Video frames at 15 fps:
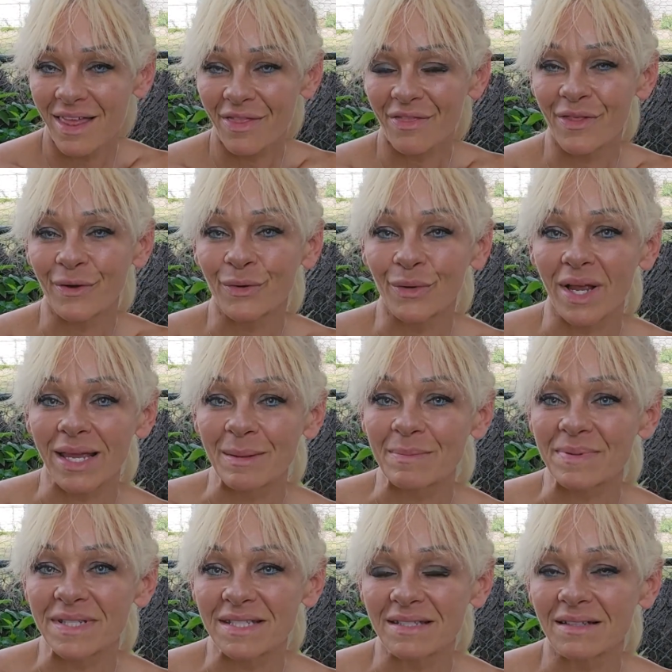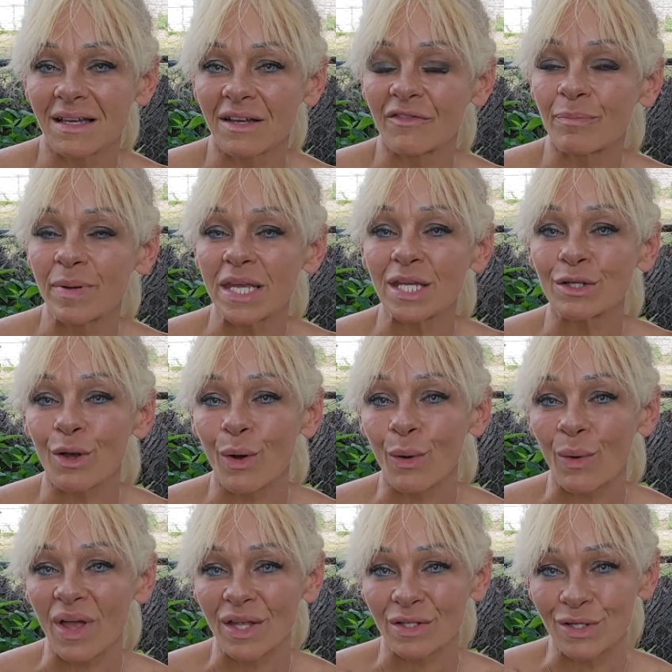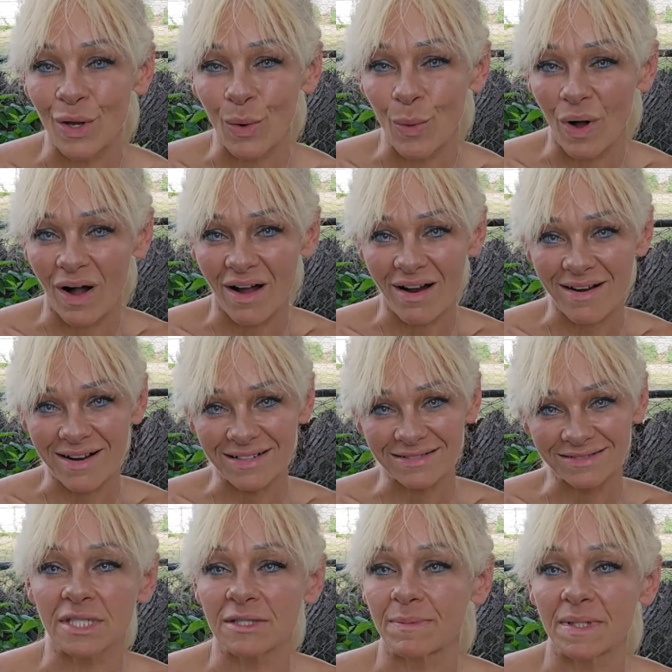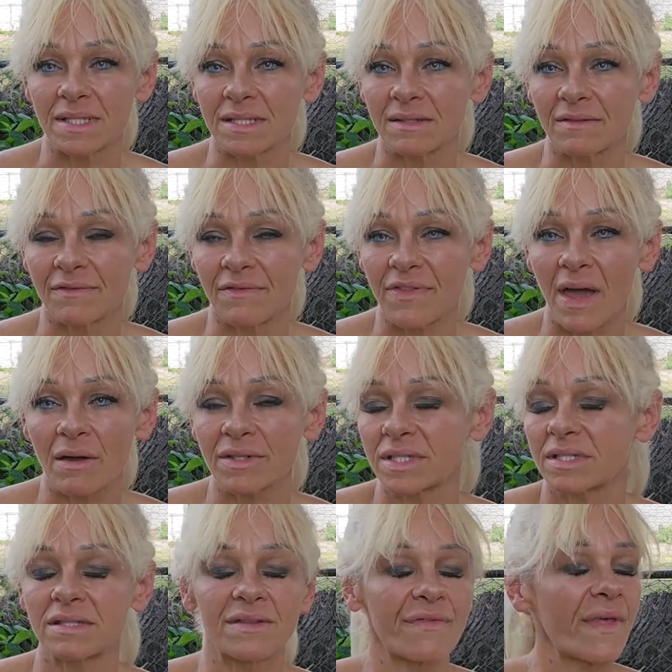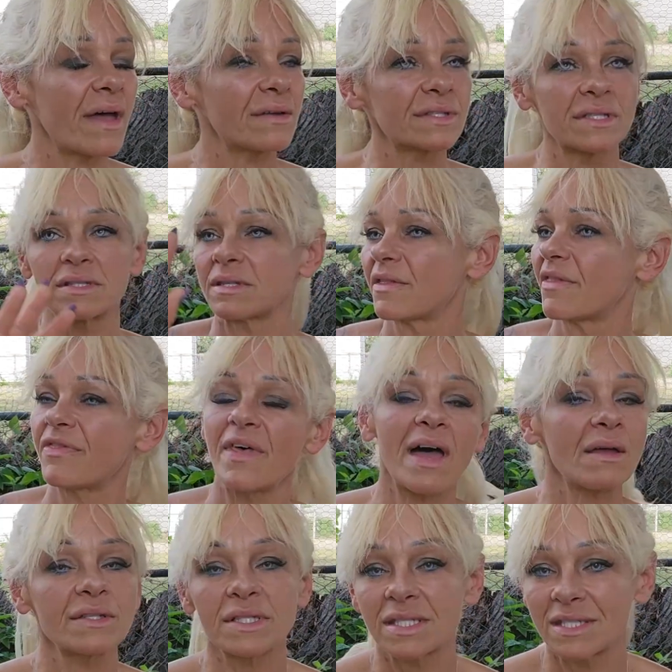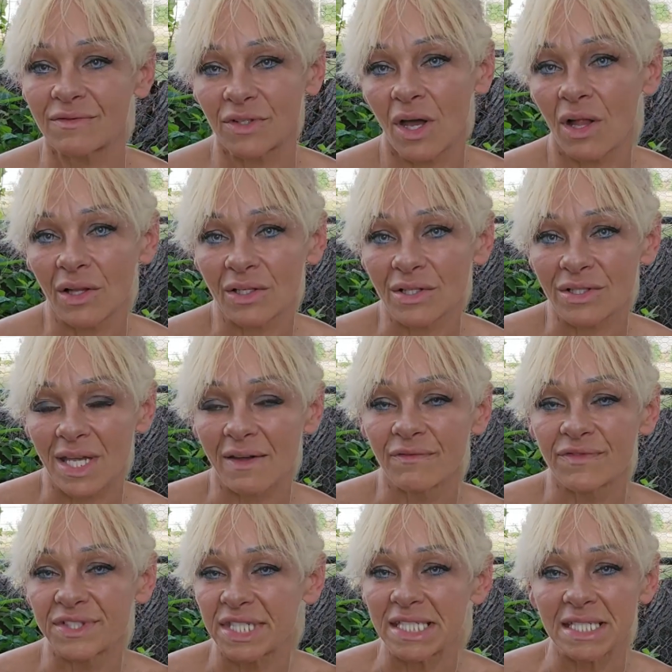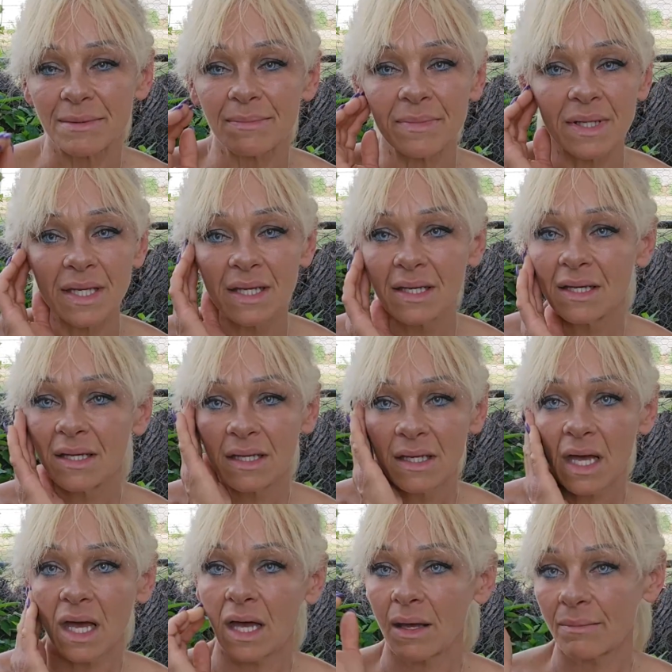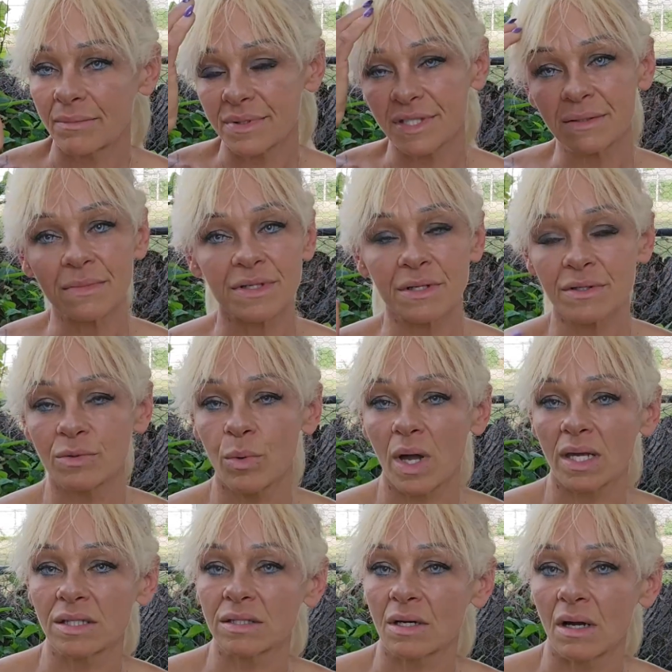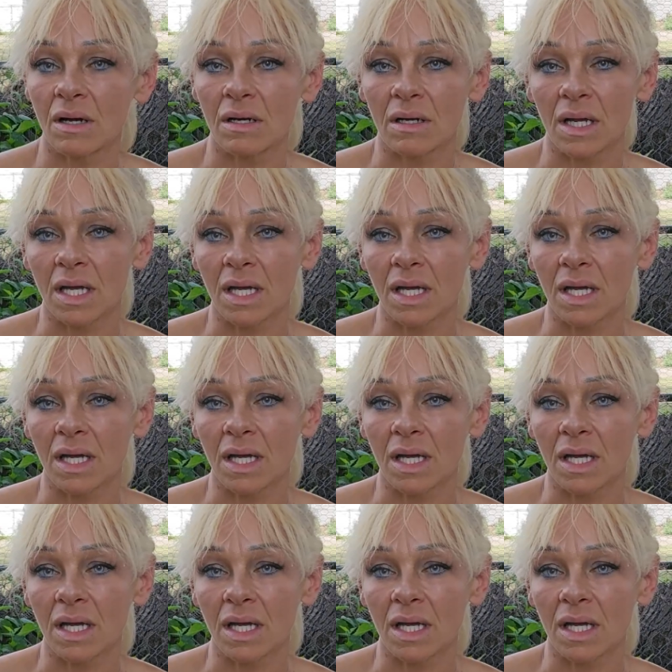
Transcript: the grapes of Pinot Noir. Expensive, thousands and thousands and thousands of dollars. I've seen them. Some of those wines are,